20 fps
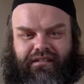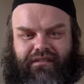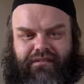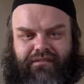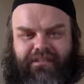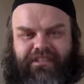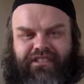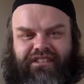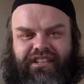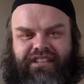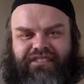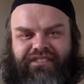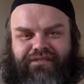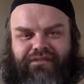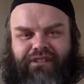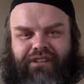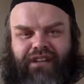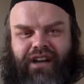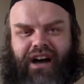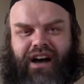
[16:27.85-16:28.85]
Which leads to
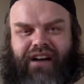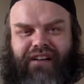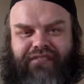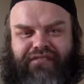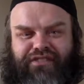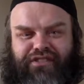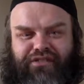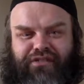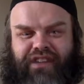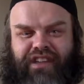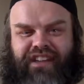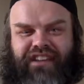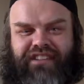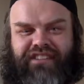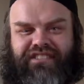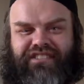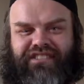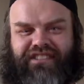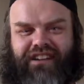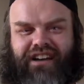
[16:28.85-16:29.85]
a lot of
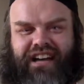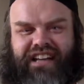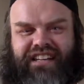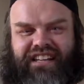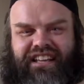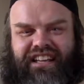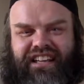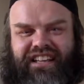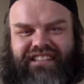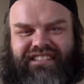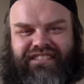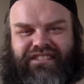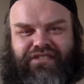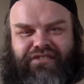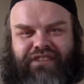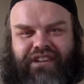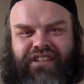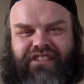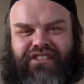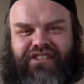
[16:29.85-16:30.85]
strange ideas and
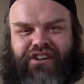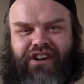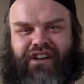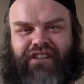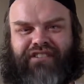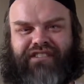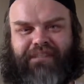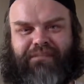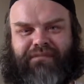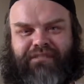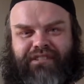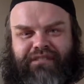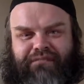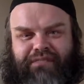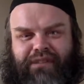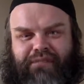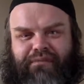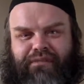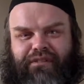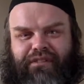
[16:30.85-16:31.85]
strange concepts, and
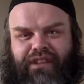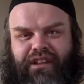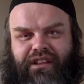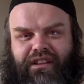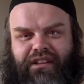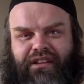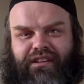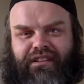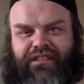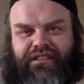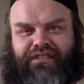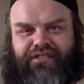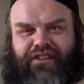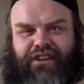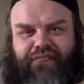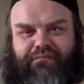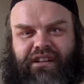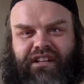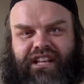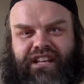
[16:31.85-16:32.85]
people
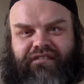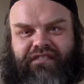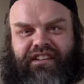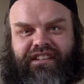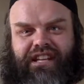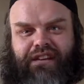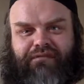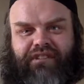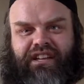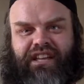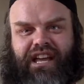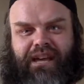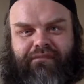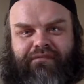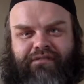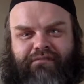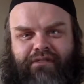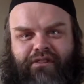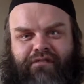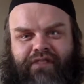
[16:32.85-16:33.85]
start believing that we came
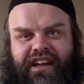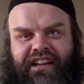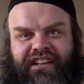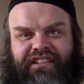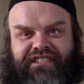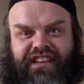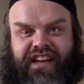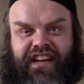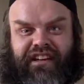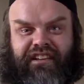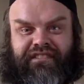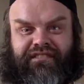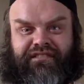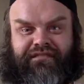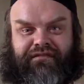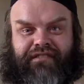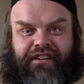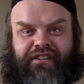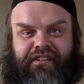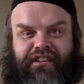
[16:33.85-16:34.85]
from orangutans
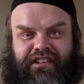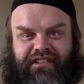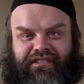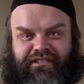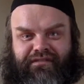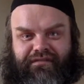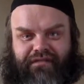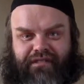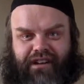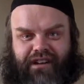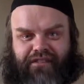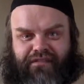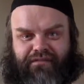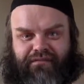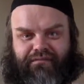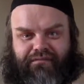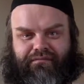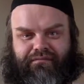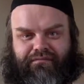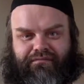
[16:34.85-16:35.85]
and various other
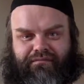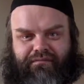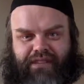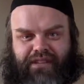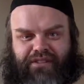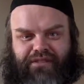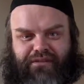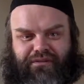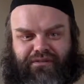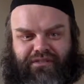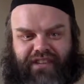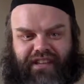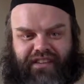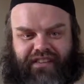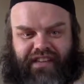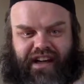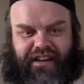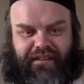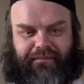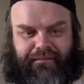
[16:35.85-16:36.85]
issues
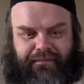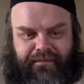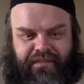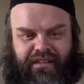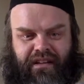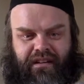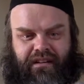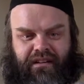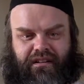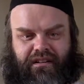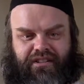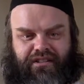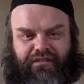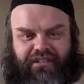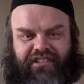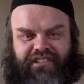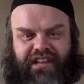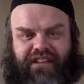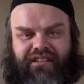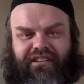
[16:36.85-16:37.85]
like that. So
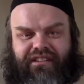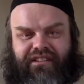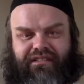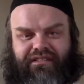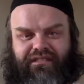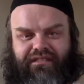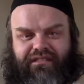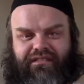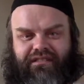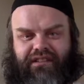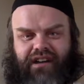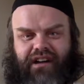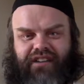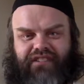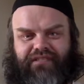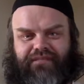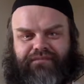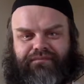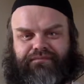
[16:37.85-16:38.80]
He's telling us,